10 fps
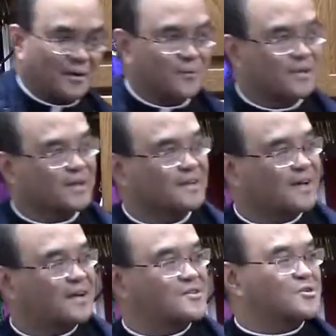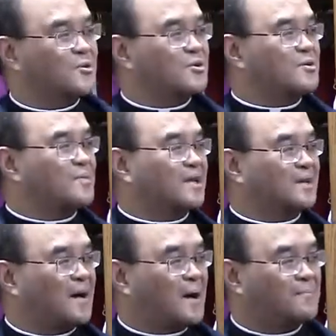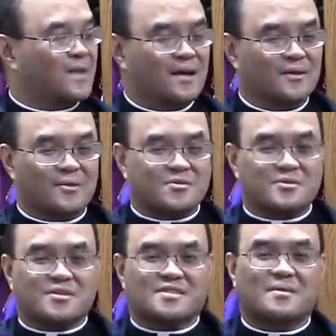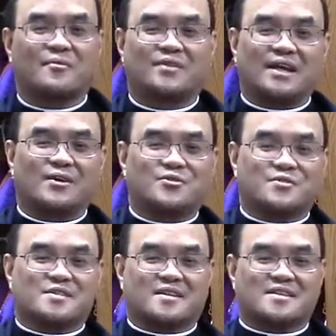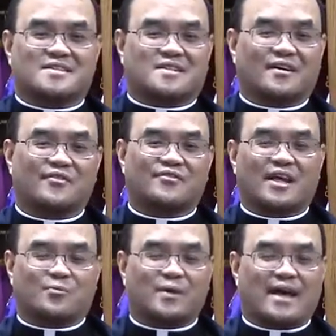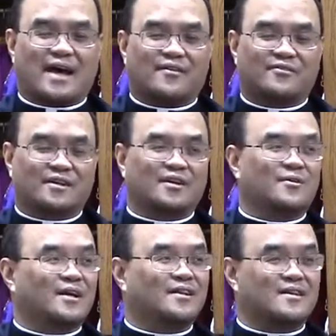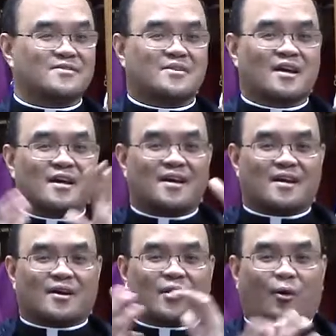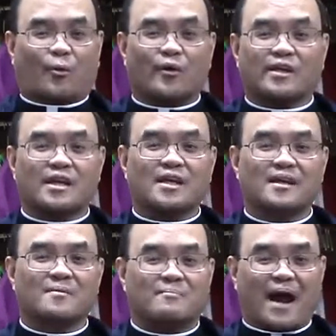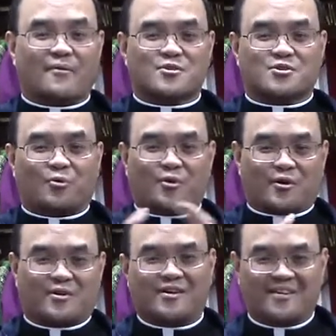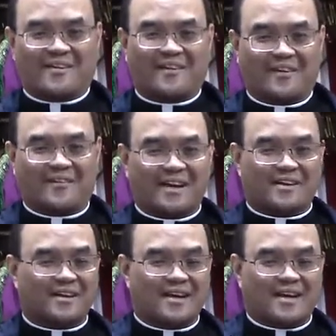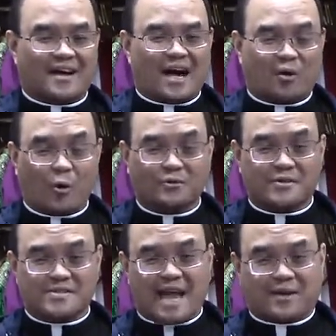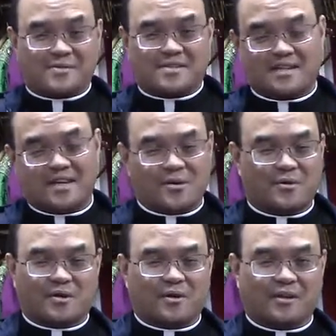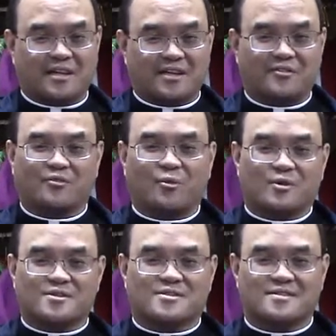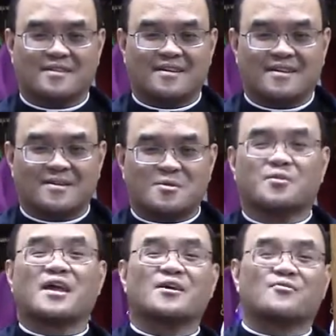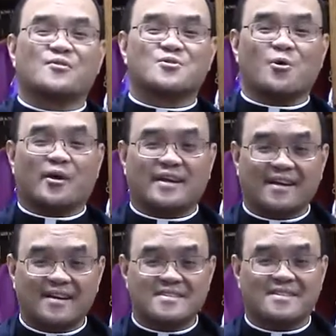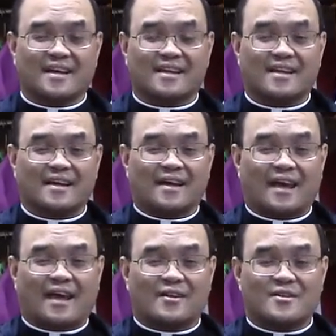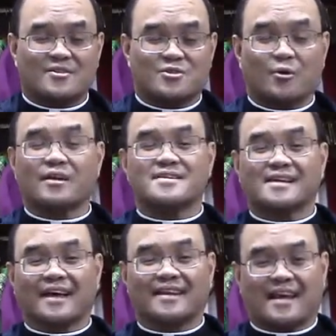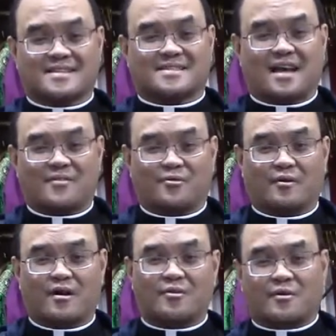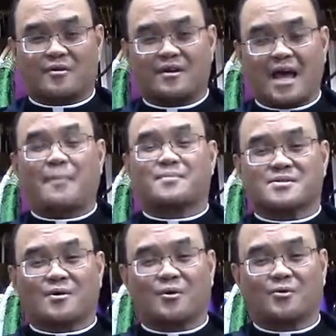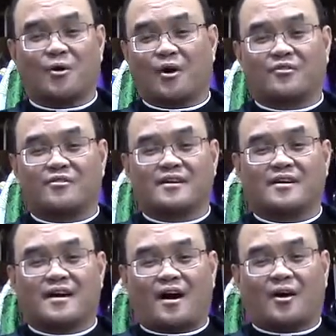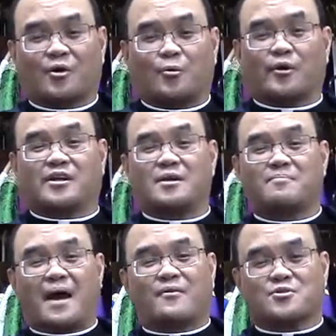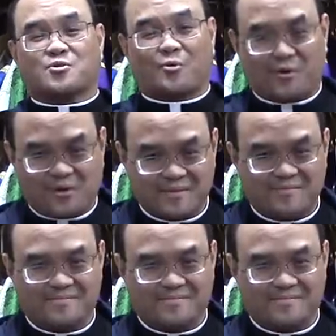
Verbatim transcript: know we can kind of show you, but um, those are just some of the interesting stuff that we have here in this quirky parish corner, all right, uh, called the sacristy here at Our Lady of Lourdes. So thank you for joining us and, and join us again next time for another episode of our quirky parish corner.